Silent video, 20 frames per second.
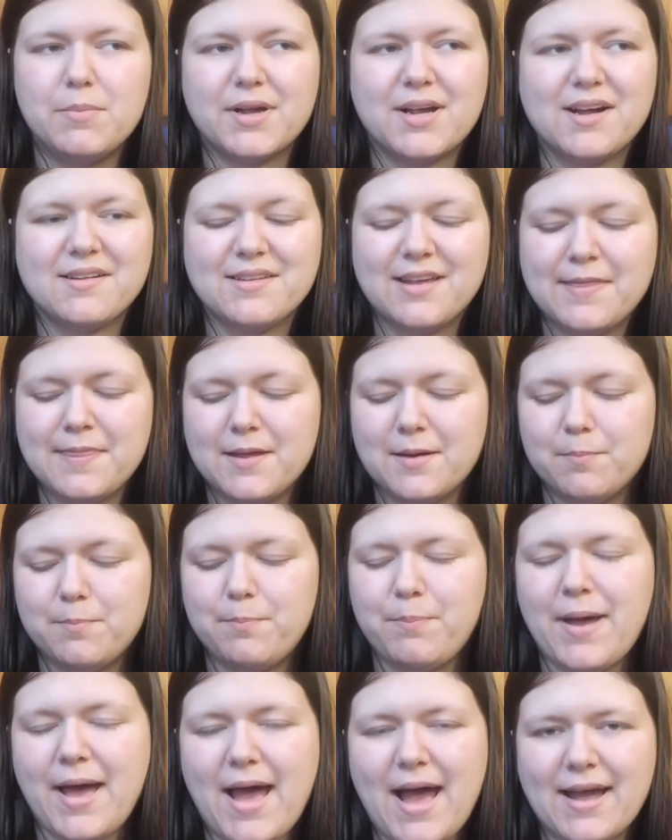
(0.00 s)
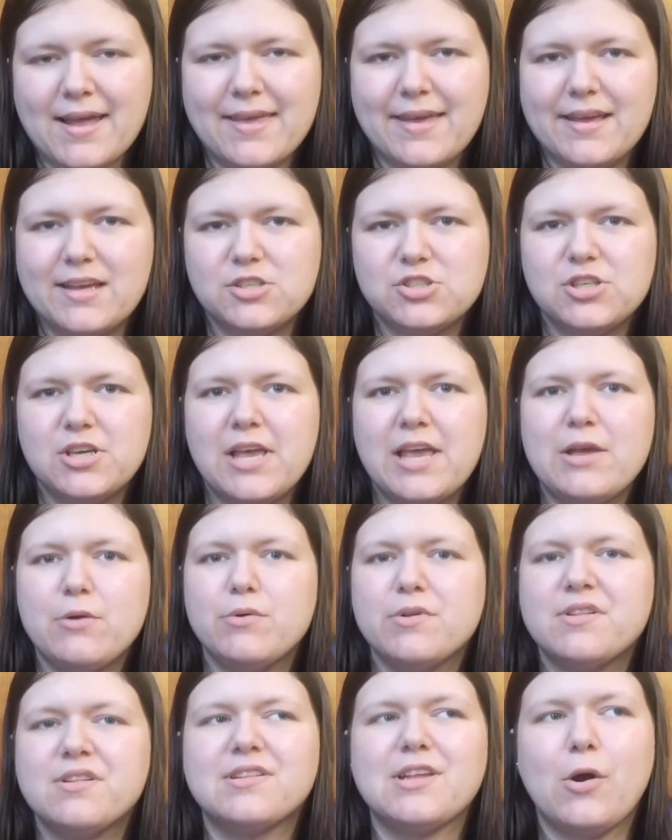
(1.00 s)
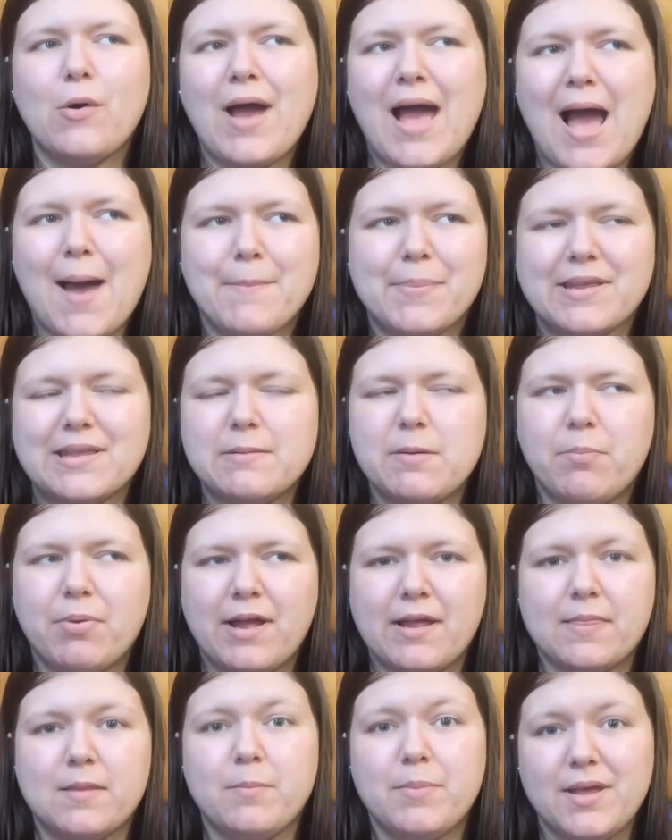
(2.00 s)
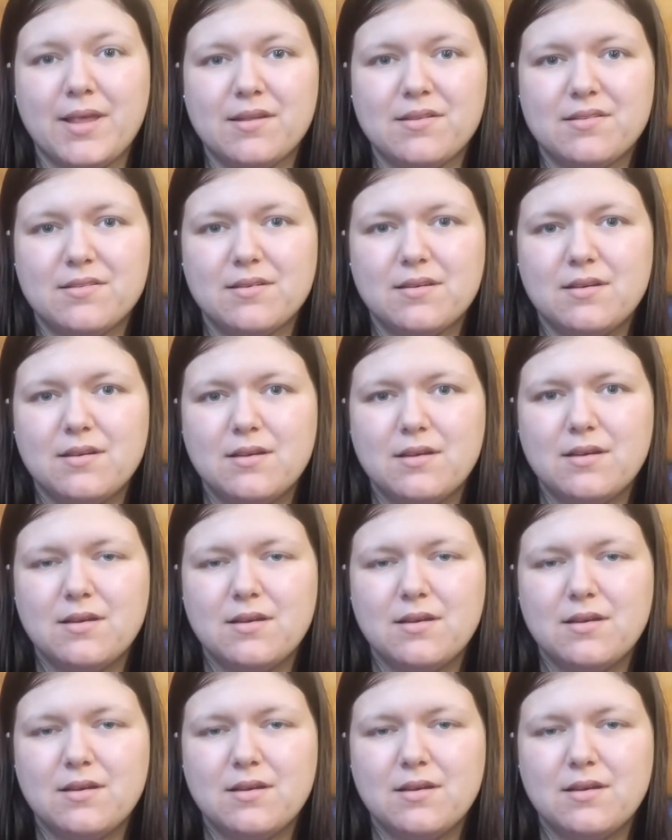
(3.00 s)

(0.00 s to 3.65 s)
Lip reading: Because in the package, he was so happy to be playing the Beast.